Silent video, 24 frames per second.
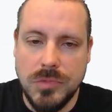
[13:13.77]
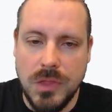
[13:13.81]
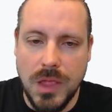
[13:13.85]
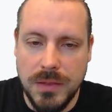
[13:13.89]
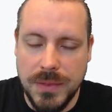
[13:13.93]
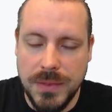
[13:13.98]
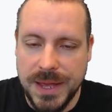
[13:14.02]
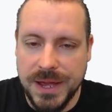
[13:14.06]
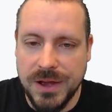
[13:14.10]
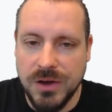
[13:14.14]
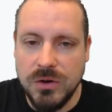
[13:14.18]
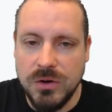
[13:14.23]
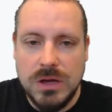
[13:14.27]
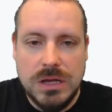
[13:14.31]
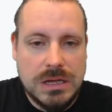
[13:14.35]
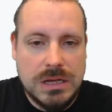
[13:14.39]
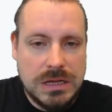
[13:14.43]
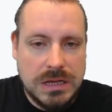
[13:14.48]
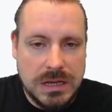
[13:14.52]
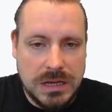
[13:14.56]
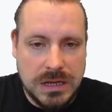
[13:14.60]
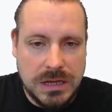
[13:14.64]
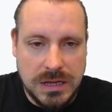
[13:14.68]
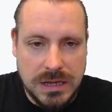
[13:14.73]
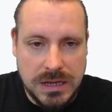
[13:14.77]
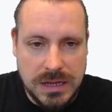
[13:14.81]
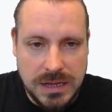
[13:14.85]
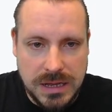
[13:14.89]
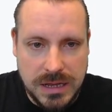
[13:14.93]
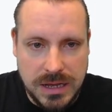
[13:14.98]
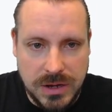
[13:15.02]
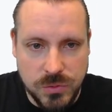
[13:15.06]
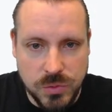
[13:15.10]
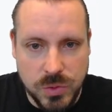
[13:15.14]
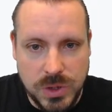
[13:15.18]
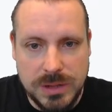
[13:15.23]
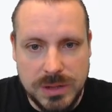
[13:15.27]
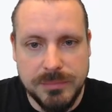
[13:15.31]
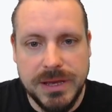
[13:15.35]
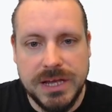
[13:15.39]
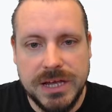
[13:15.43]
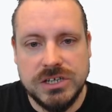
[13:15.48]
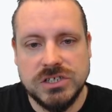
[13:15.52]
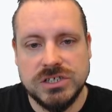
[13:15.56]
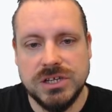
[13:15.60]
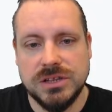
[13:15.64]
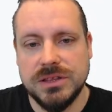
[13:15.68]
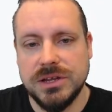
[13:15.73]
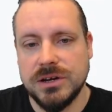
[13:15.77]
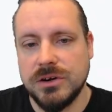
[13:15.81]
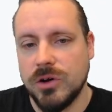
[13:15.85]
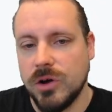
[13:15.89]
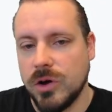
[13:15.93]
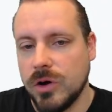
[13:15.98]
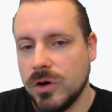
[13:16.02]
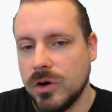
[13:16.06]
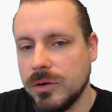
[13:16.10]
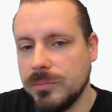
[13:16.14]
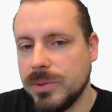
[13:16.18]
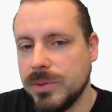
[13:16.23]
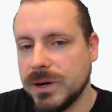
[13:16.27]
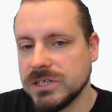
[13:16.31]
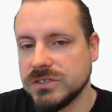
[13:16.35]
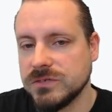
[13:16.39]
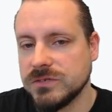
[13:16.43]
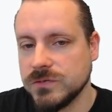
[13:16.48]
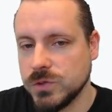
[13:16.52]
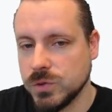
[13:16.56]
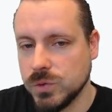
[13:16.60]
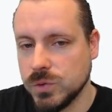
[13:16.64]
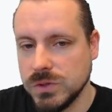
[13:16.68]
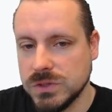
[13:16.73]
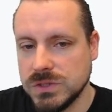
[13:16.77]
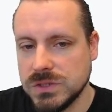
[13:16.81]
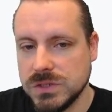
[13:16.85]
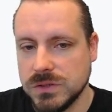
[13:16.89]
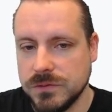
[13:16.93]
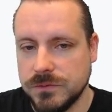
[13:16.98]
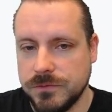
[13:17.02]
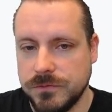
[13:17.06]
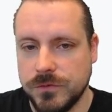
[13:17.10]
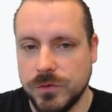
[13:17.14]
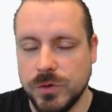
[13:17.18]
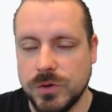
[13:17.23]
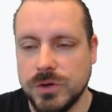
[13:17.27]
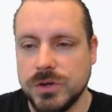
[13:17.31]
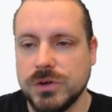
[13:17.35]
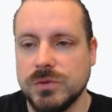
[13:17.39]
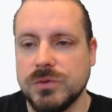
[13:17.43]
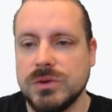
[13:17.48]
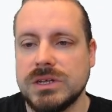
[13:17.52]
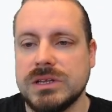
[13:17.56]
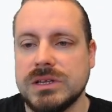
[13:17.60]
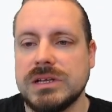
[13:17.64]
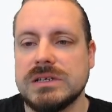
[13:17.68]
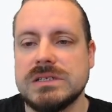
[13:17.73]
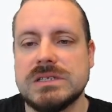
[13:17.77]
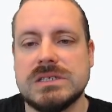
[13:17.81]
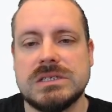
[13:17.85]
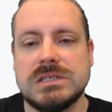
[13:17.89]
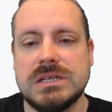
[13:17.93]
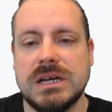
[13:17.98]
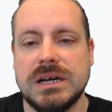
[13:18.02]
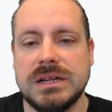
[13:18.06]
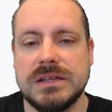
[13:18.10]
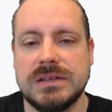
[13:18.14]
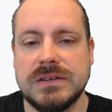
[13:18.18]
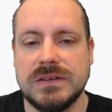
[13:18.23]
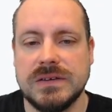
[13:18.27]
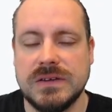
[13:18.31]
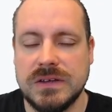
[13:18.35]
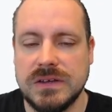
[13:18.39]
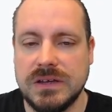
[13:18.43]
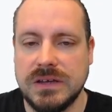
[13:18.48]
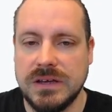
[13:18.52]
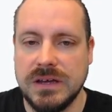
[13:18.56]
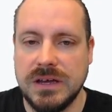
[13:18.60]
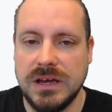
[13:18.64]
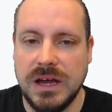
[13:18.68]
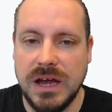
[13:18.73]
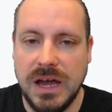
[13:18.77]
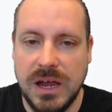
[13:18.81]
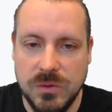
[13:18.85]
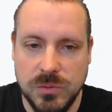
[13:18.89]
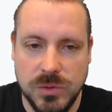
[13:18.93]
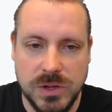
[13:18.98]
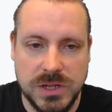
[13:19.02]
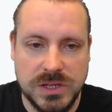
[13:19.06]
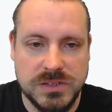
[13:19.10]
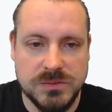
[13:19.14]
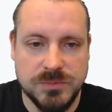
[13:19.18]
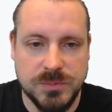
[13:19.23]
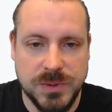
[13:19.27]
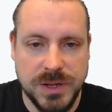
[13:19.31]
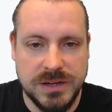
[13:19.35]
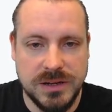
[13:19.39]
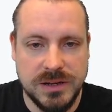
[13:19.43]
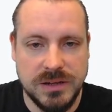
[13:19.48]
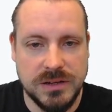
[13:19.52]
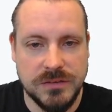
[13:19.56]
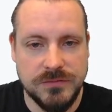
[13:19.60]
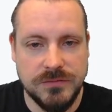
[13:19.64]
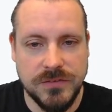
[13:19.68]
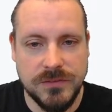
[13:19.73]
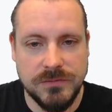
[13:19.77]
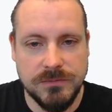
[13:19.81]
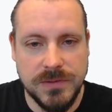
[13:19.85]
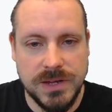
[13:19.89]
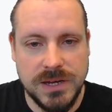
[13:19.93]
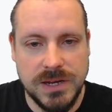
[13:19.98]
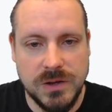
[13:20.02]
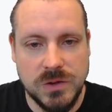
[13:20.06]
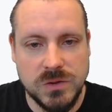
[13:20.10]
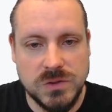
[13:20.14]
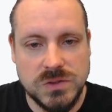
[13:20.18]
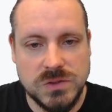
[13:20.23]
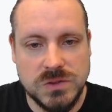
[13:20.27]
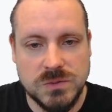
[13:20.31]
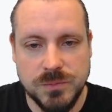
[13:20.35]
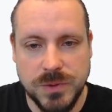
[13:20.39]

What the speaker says: Now, I will mention there are a bunch of tools for doing this that I will explain in different videos,